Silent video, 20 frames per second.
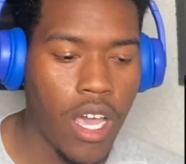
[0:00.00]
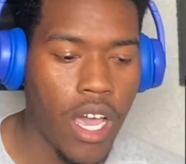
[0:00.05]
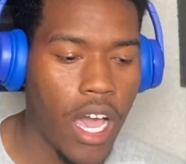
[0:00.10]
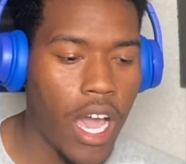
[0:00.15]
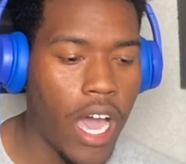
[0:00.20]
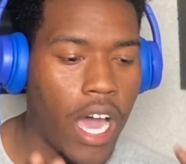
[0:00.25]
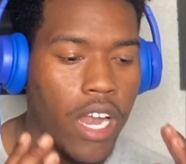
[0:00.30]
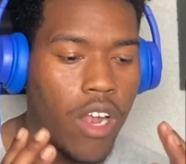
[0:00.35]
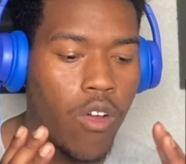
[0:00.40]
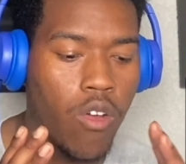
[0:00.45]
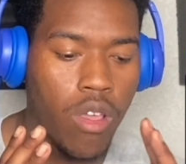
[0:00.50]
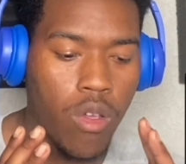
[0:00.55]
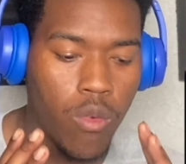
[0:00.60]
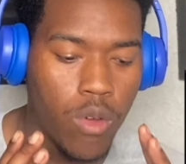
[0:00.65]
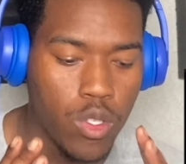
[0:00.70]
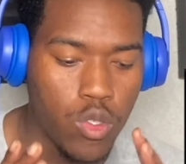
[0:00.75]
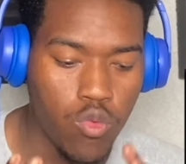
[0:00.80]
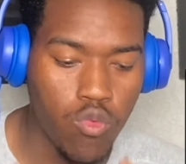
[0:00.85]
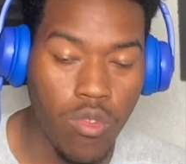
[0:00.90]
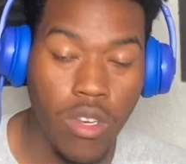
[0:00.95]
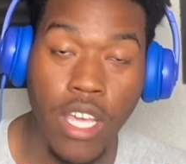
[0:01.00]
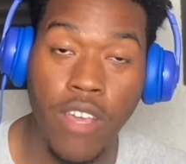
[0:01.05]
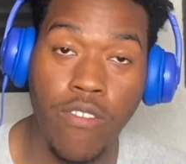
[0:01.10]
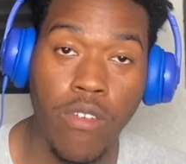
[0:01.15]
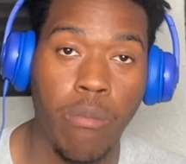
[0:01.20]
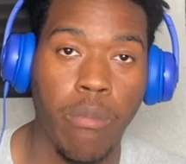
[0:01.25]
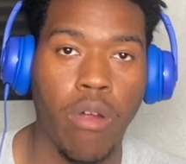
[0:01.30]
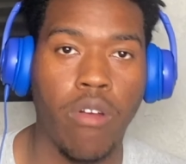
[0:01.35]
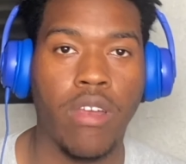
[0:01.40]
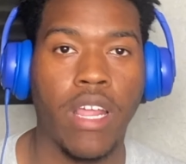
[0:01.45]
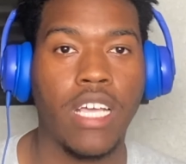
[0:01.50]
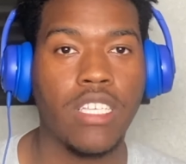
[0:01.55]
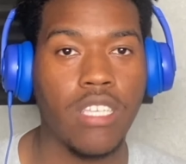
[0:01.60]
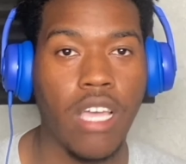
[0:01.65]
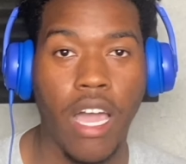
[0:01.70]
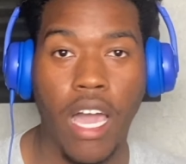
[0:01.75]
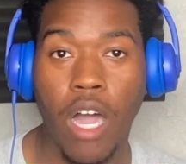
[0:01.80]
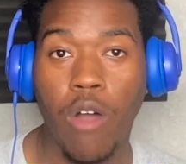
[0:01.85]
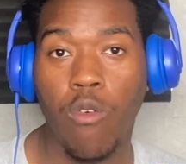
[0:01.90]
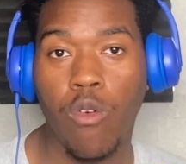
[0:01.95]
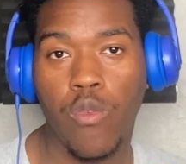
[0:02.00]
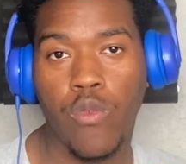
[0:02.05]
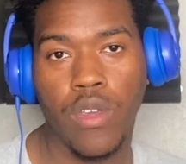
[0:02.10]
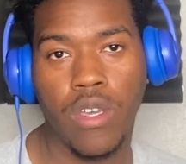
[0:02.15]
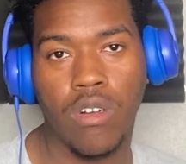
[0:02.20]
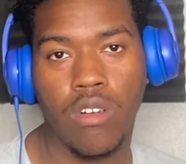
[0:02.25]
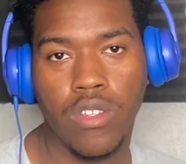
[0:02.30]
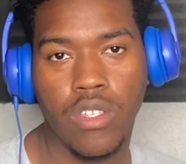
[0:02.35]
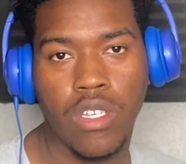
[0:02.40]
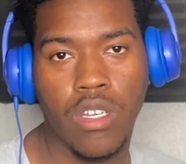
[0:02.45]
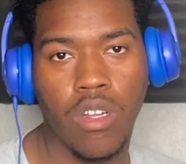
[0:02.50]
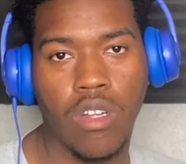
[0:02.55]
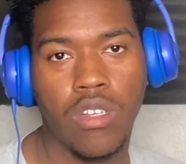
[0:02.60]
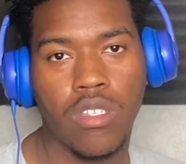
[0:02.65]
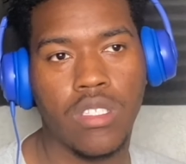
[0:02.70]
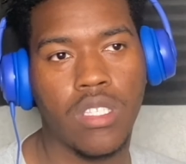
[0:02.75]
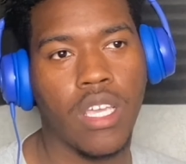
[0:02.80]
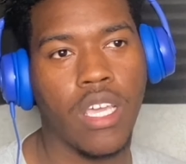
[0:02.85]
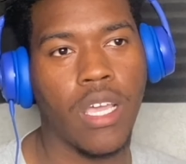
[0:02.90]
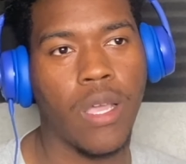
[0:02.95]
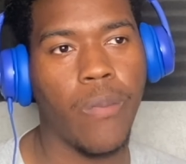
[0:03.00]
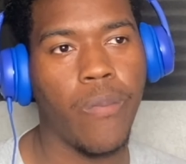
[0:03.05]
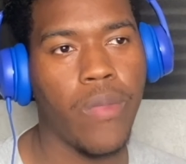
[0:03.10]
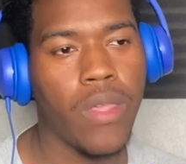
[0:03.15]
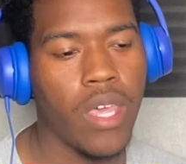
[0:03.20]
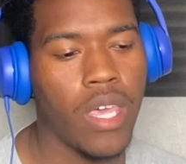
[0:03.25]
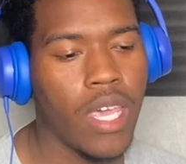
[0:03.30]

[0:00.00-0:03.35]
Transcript: I don't even want you living, bro. That's how I would feel. You know what I'm saying?